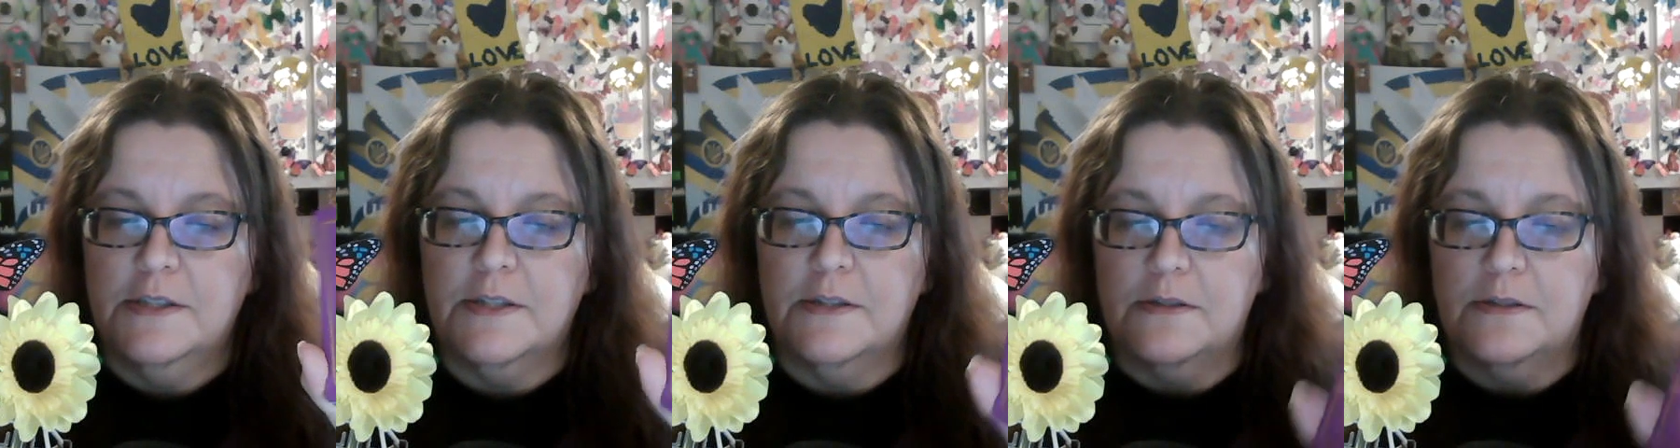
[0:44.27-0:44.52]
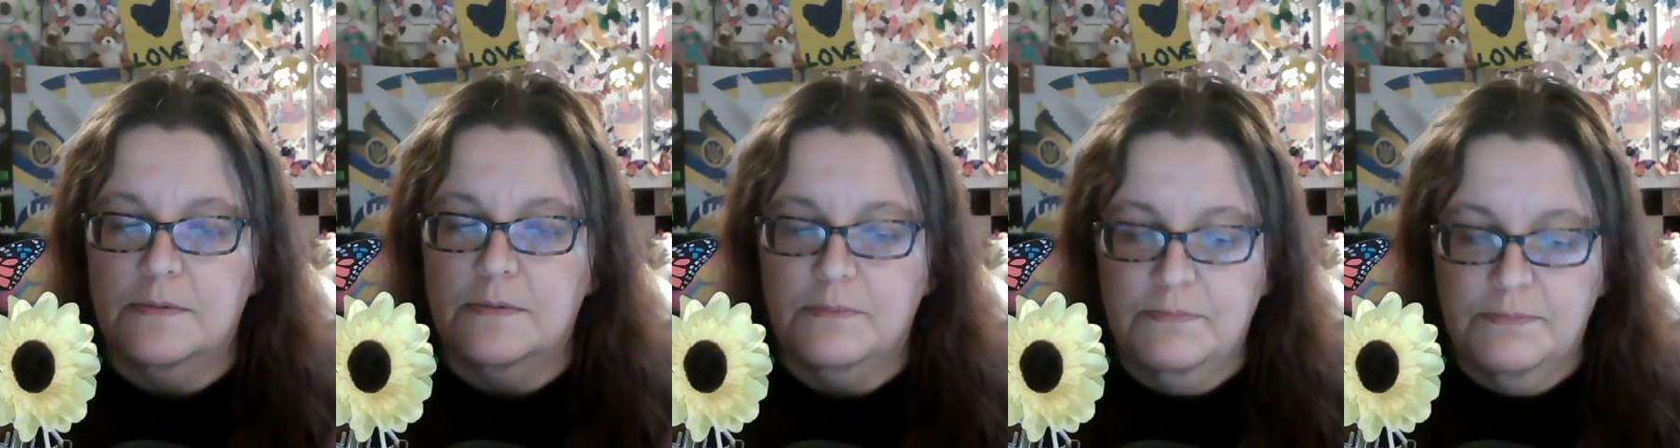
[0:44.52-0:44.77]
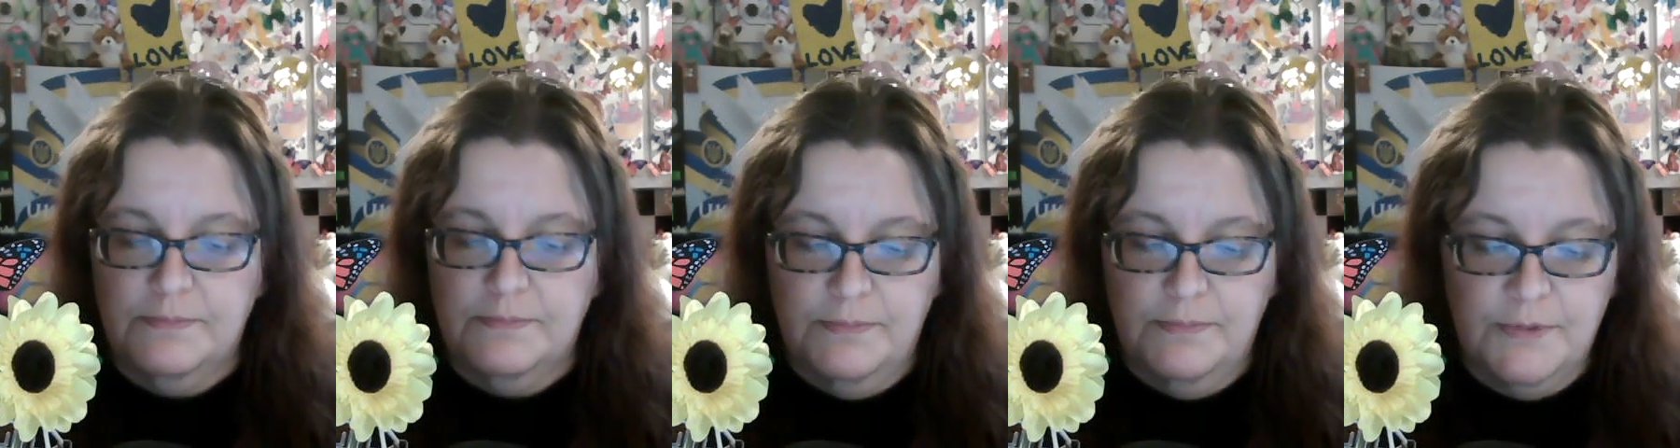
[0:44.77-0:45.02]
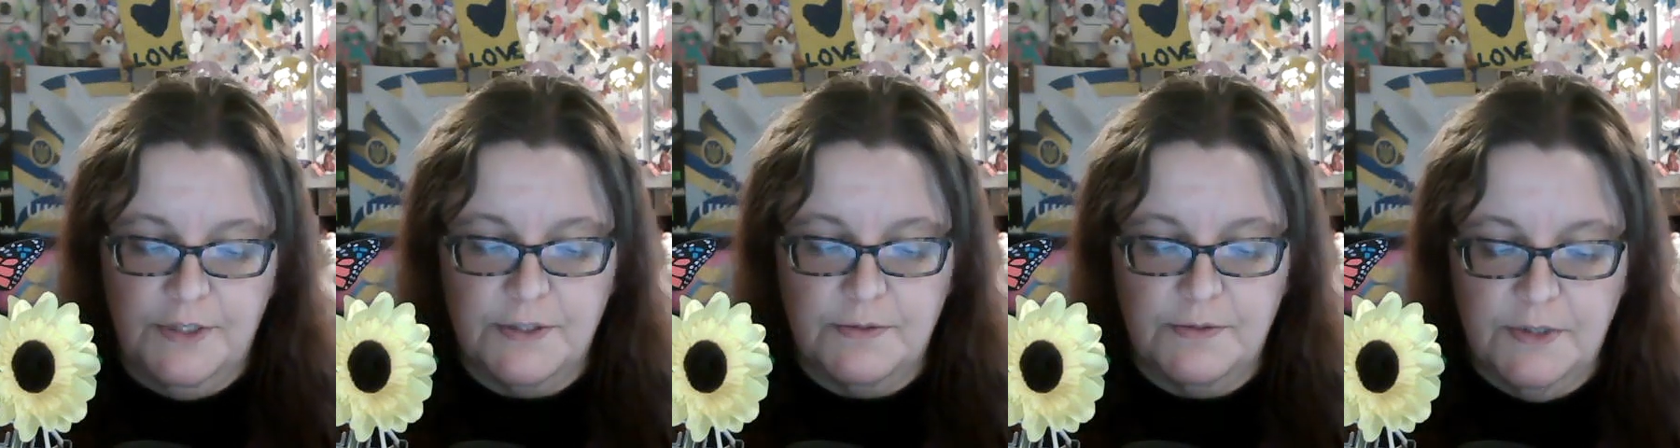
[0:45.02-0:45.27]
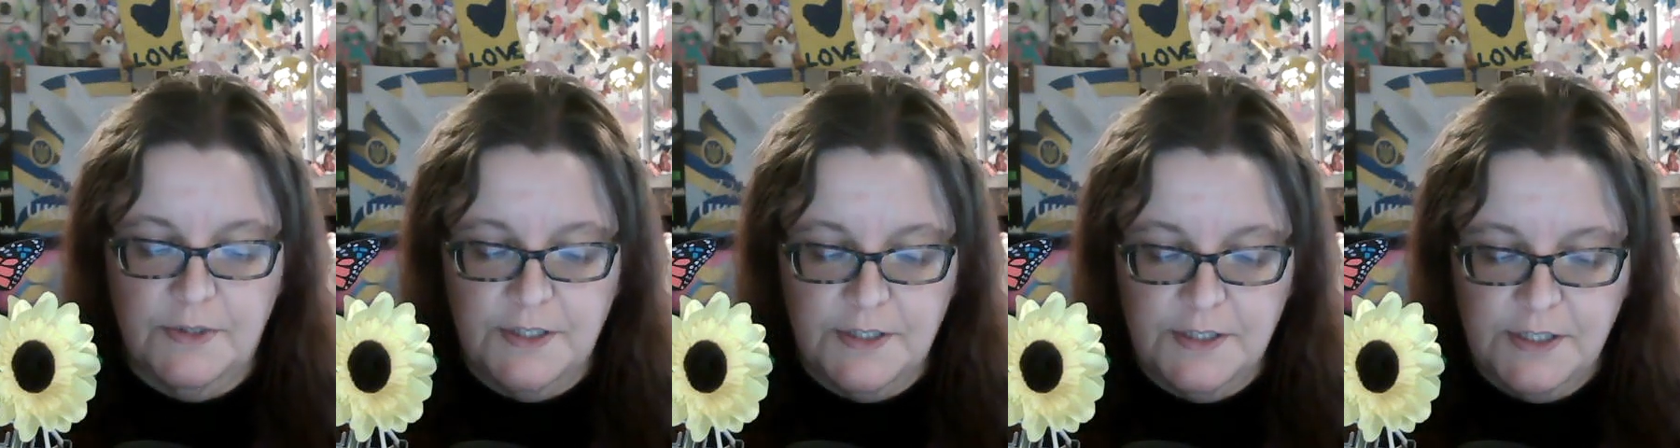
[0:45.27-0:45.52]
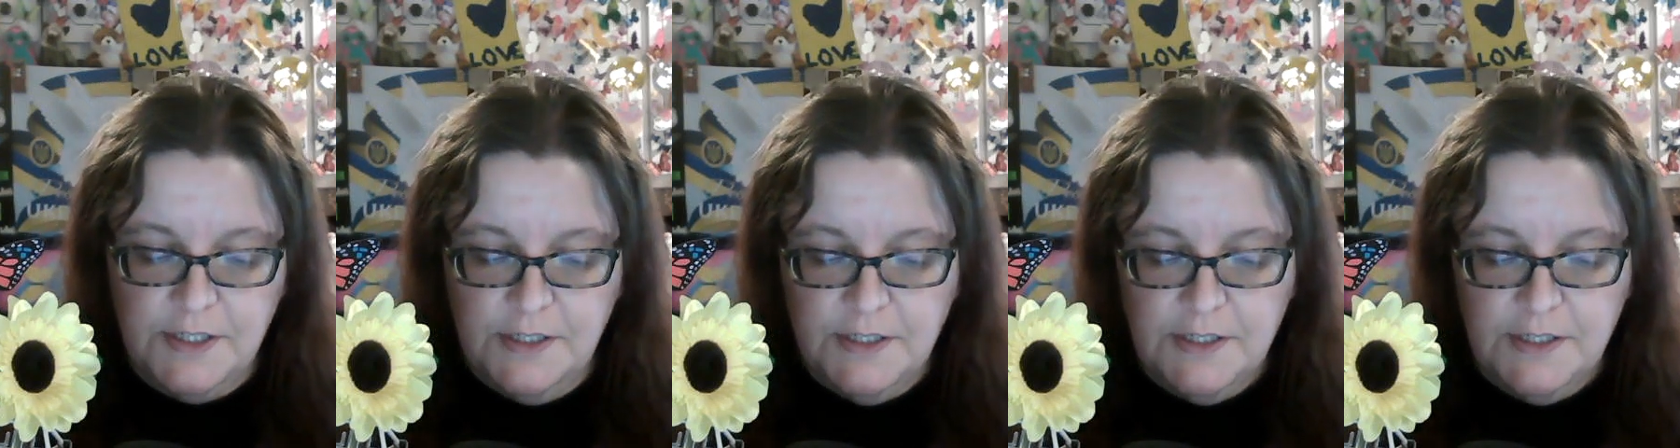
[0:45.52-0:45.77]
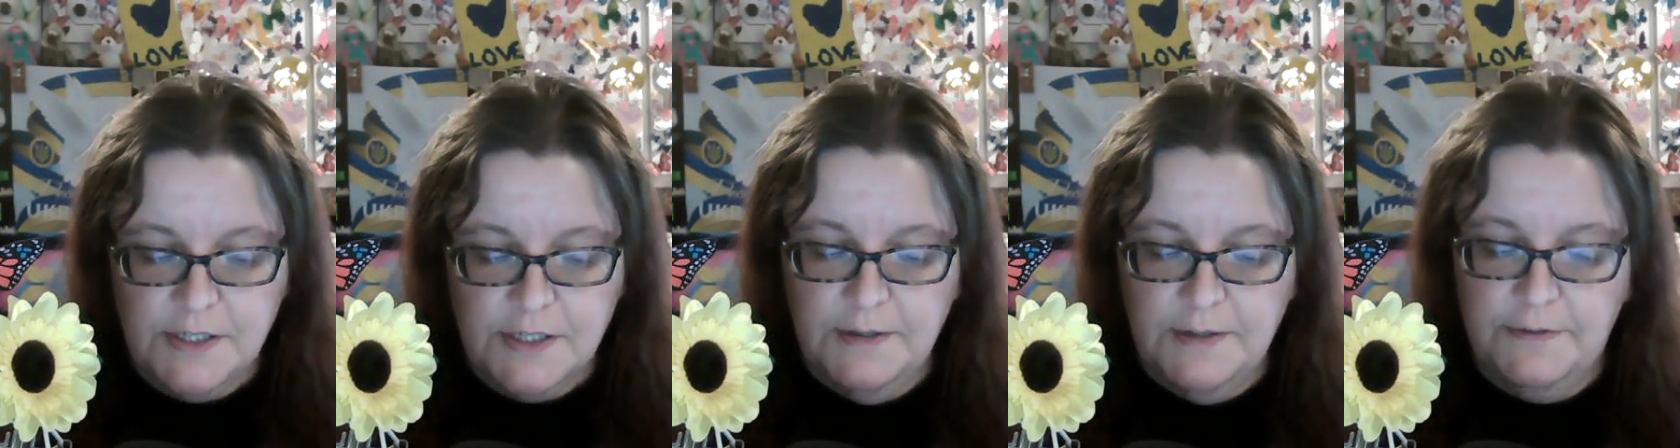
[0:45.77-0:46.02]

so just what it says.